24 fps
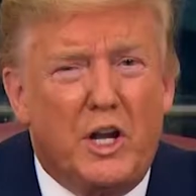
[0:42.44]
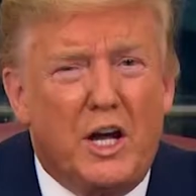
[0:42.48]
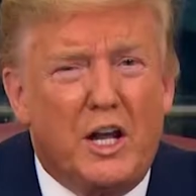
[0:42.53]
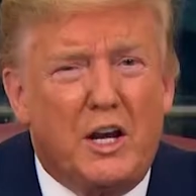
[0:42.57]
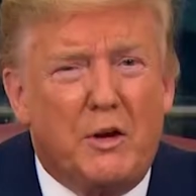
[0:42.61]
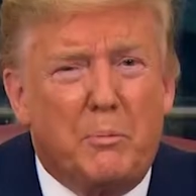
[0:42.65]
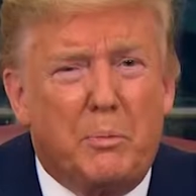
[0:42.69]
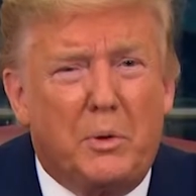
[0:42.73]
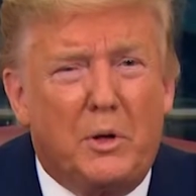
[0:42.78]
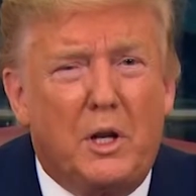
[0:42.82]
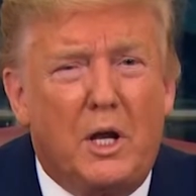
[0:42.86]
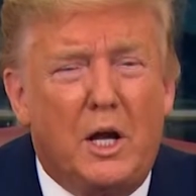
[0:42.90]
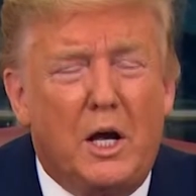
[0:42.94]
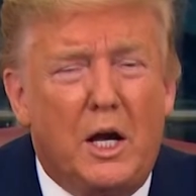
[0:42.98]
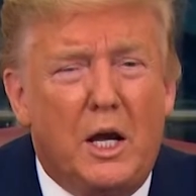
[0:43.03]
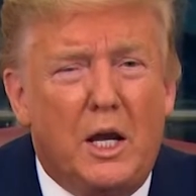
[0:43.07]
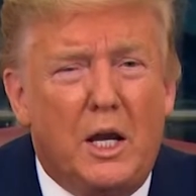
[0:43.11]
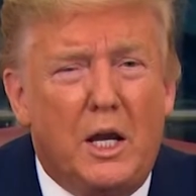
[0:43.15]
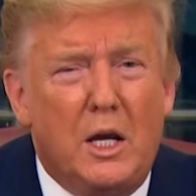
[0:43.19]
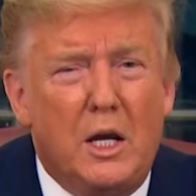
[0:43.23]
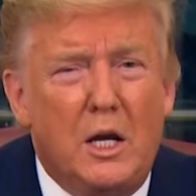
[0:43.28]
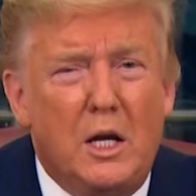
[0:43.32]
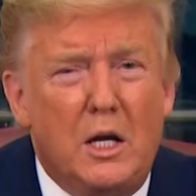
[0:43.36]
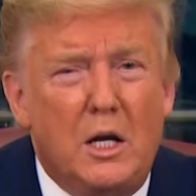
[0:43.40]
In the speech,
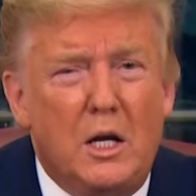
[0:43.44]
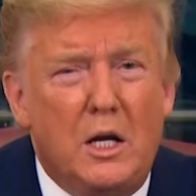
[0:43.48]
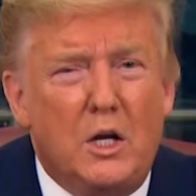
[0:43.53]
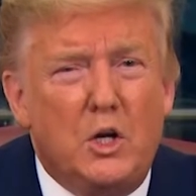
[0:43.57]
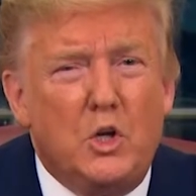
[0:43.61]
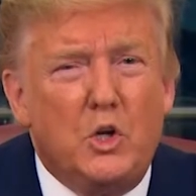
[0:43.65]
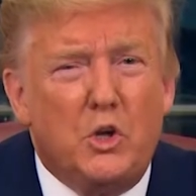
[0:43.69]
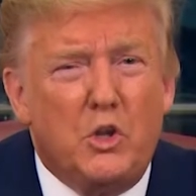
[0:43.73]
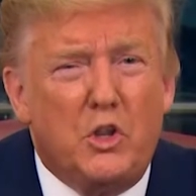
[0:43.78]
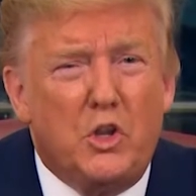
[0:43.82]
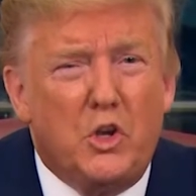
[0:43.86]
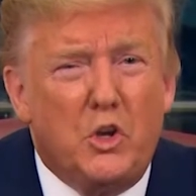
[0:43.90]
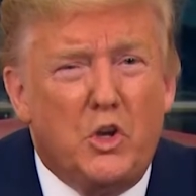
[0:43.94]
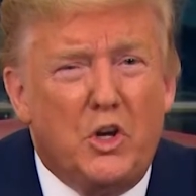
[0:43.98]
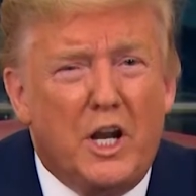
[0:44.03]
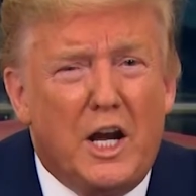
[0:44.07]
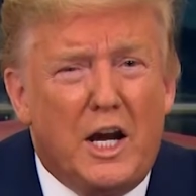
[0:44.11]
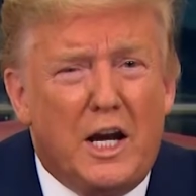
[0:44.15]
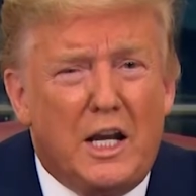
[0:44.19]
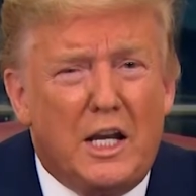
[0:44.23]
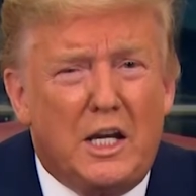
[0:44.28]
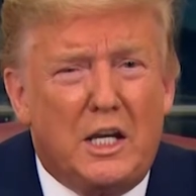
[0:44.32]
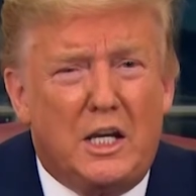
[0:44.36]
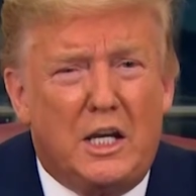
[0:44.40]
the president restricted
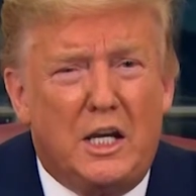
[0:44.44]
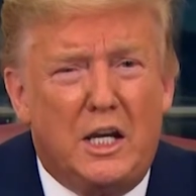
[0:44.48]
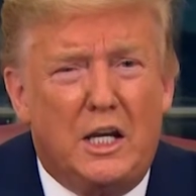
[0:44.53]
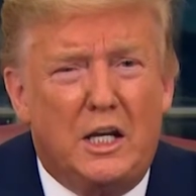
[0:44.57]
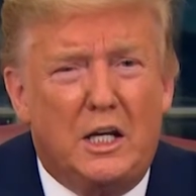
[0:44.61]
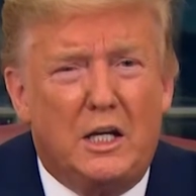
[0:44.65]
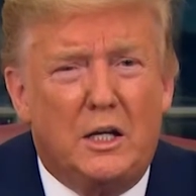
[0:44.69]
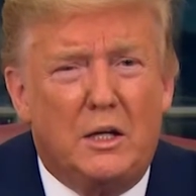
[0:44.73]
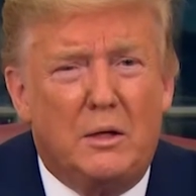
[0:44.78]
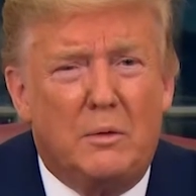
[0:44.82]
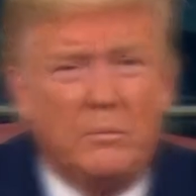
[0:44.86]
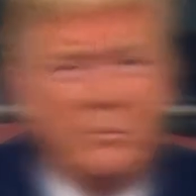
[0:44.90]
travel from